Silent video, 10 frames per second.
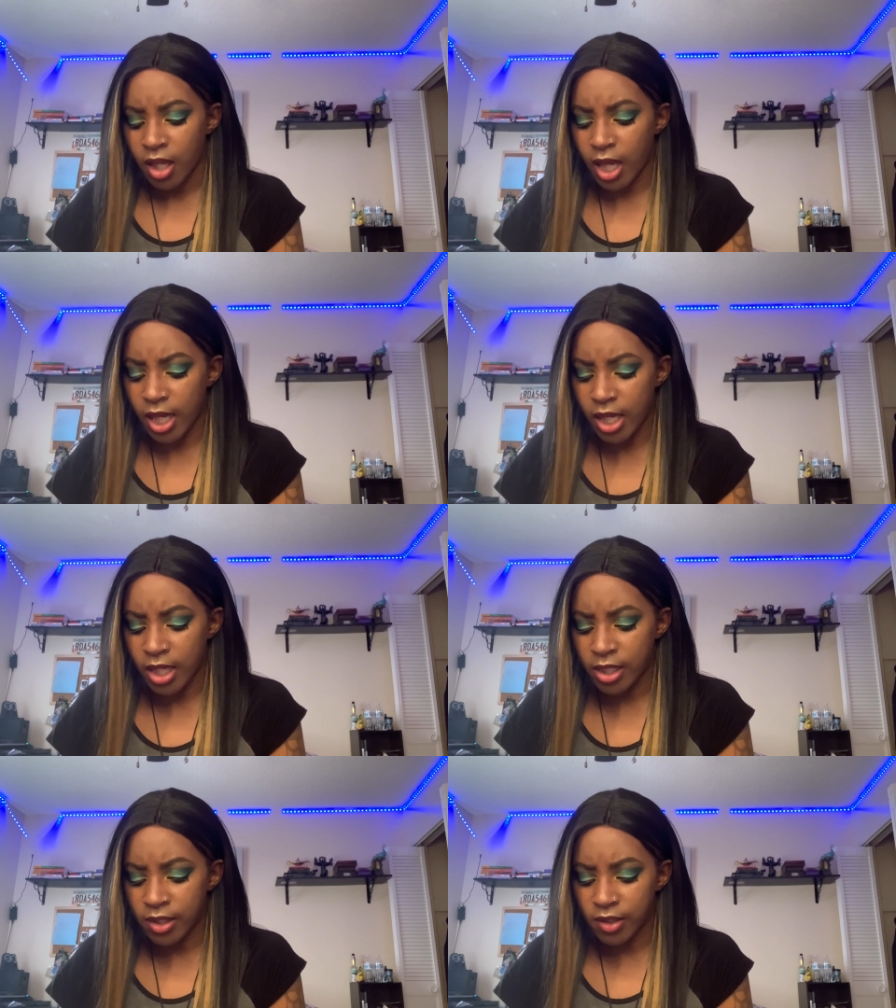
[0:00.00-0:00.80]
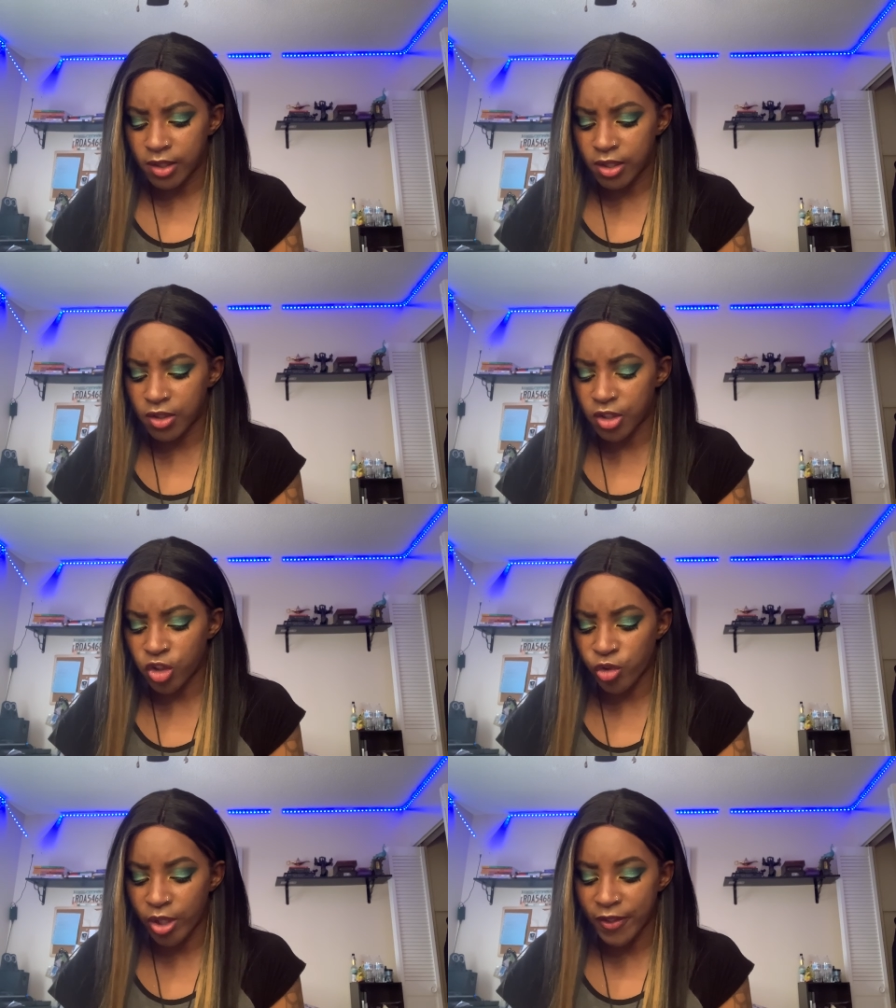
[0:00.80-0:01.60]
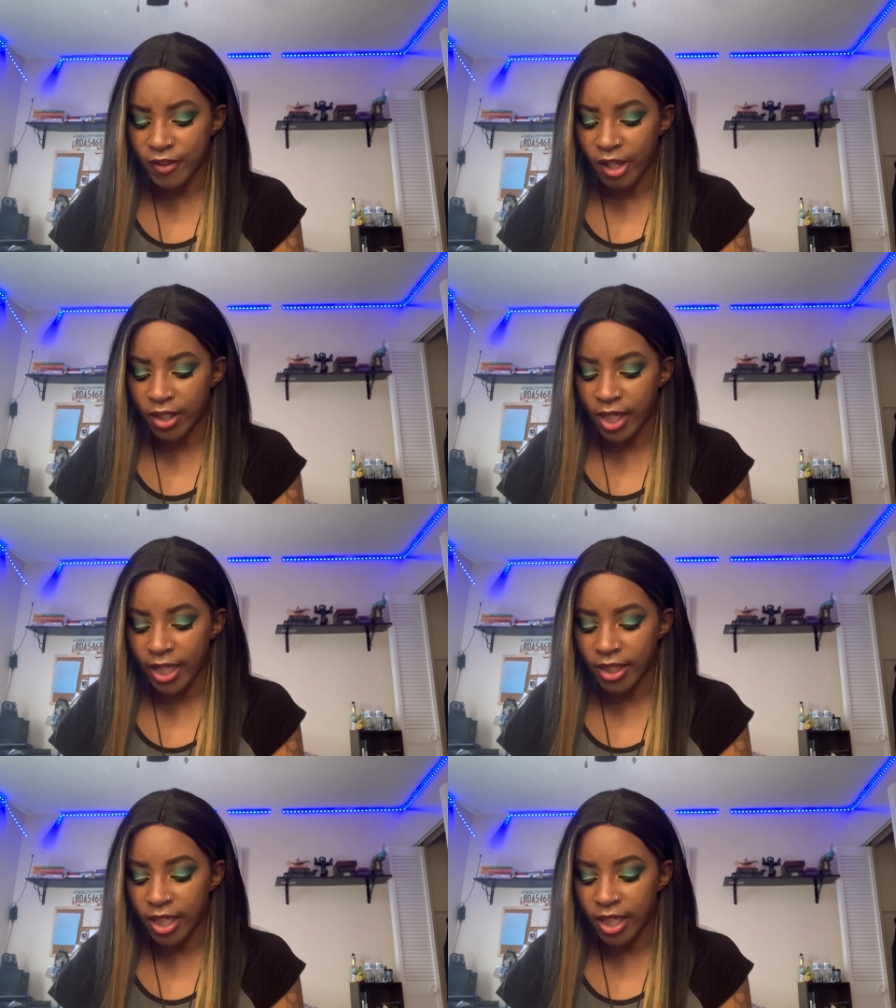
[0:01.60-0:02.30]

and just trust that, like,